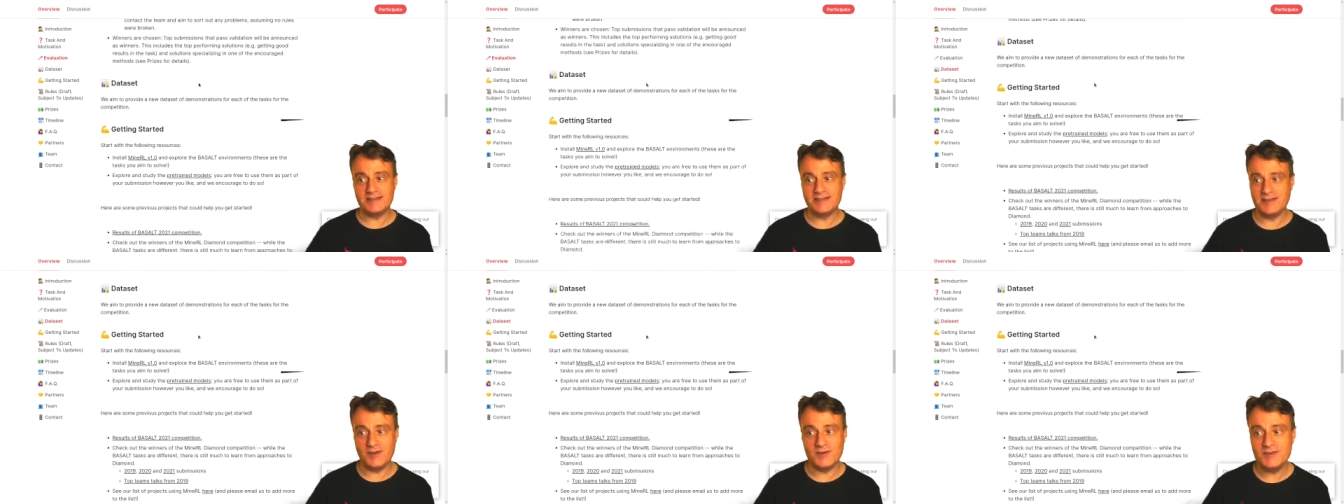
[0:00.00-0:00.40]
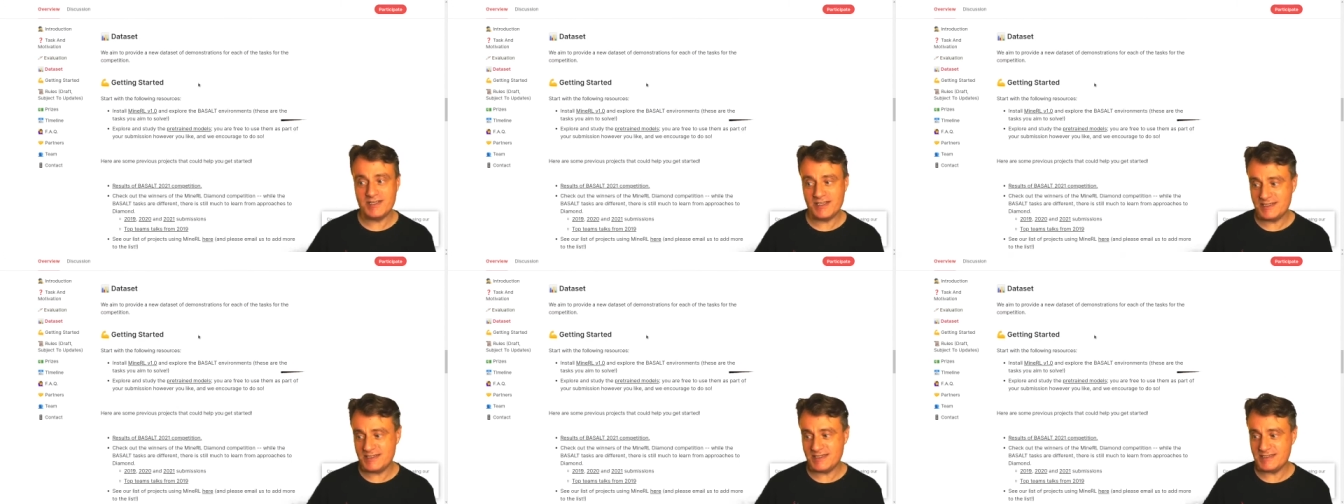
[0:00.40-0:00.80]
You know,
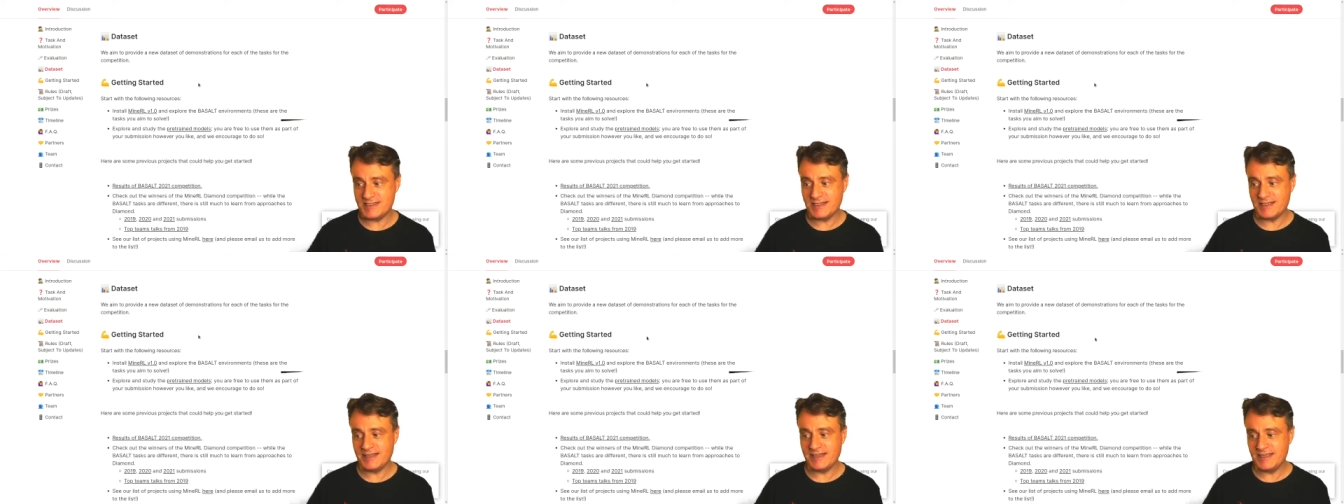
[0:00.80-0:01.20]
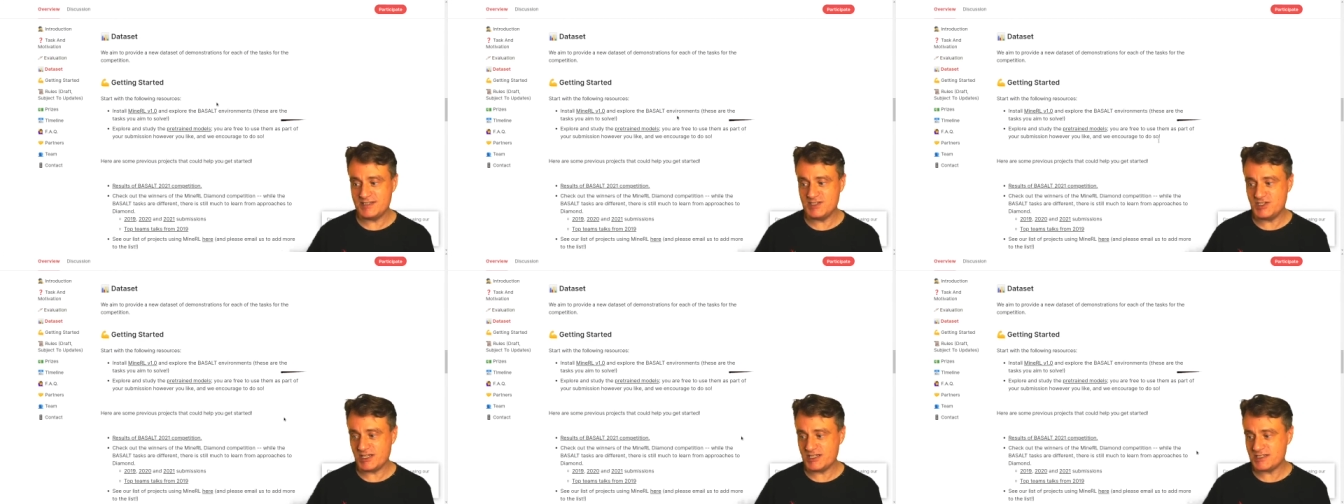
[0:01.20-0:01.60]
it's, it's a it's
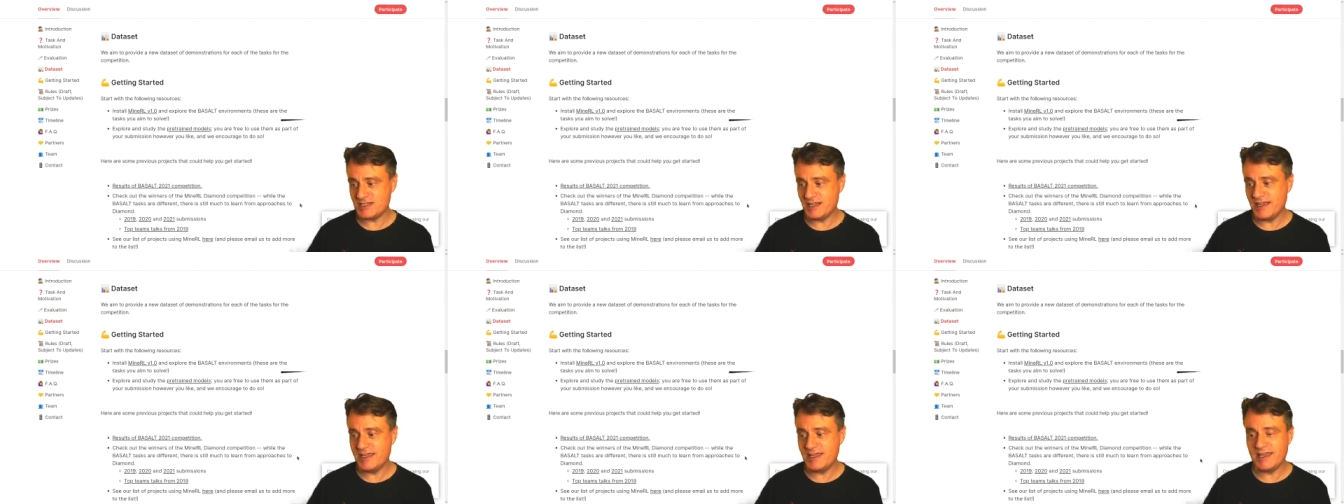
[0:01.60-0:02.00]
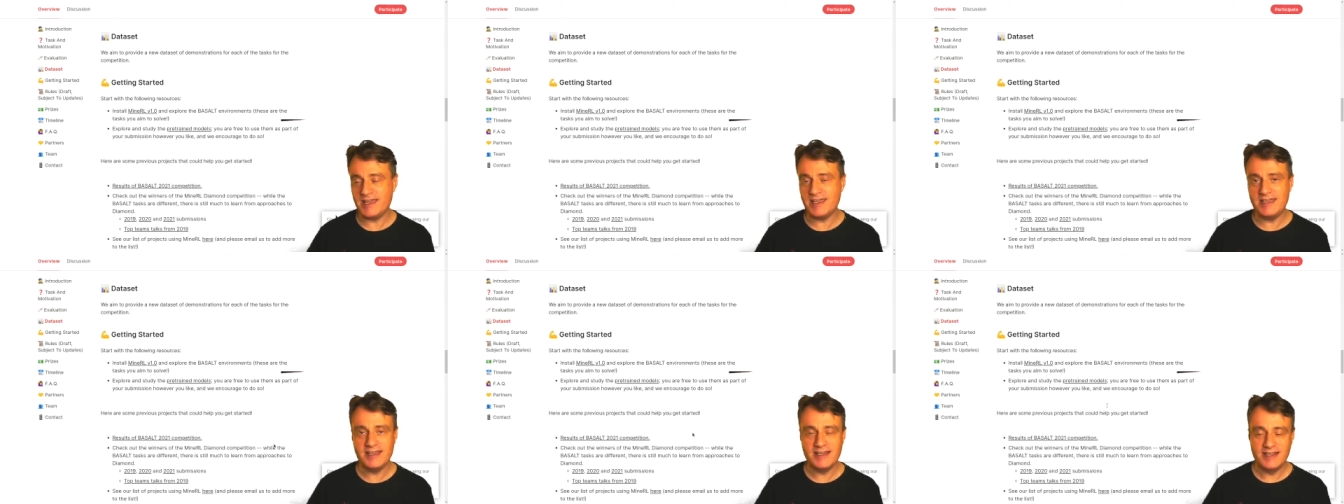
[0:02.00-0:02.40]
just like
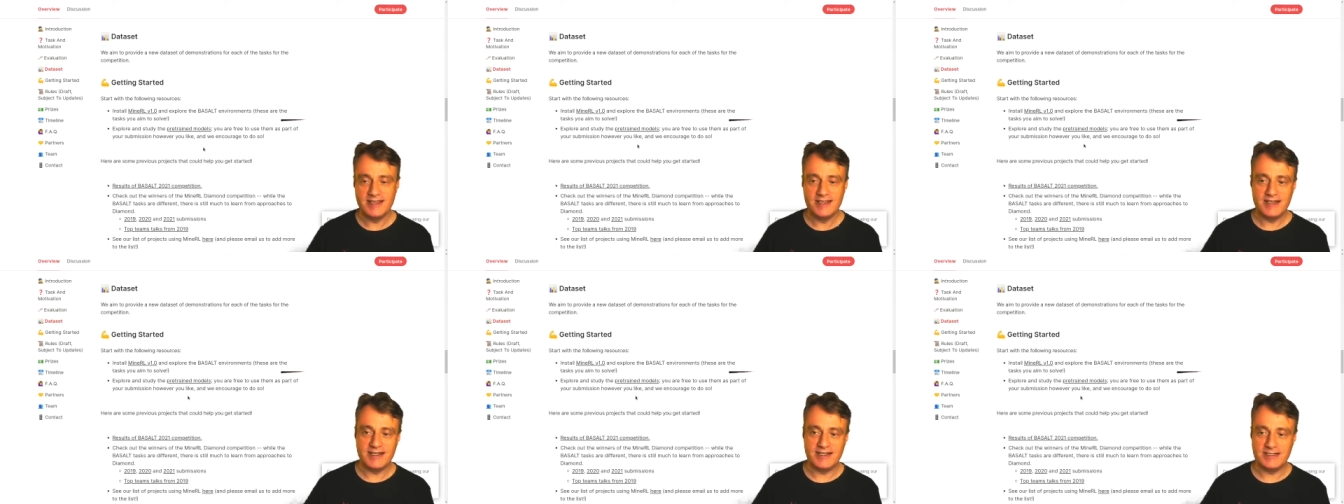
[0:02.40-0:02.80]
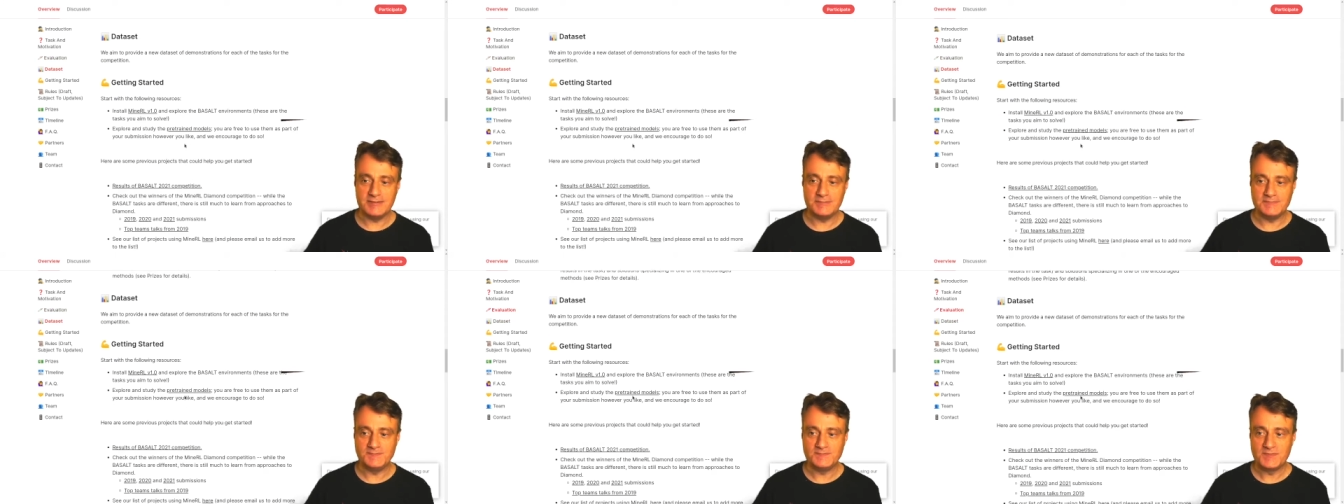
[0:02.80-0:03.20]
a
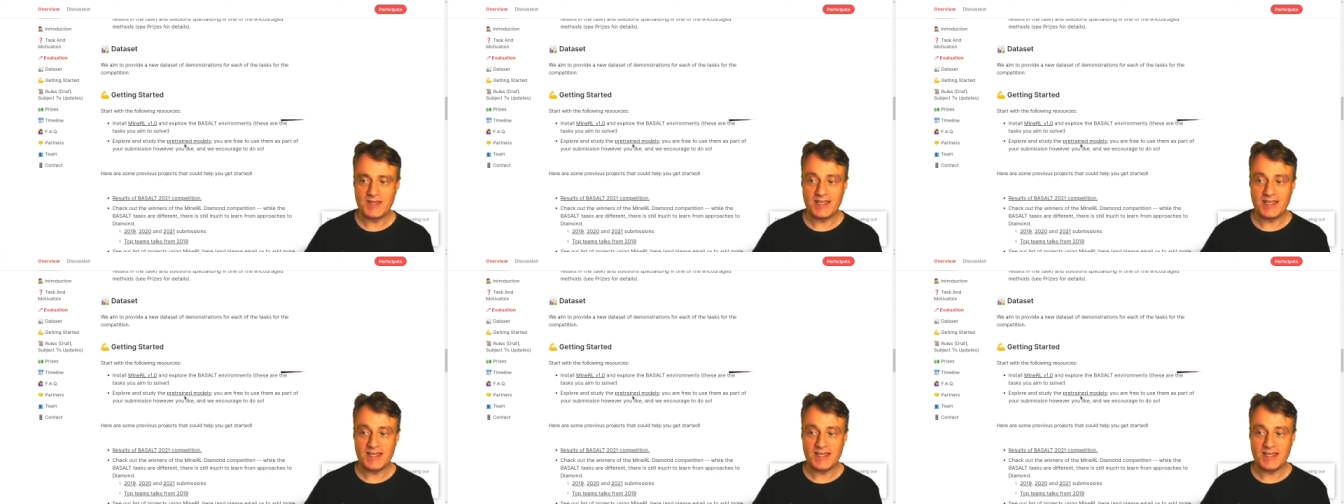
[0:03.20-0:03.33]
um,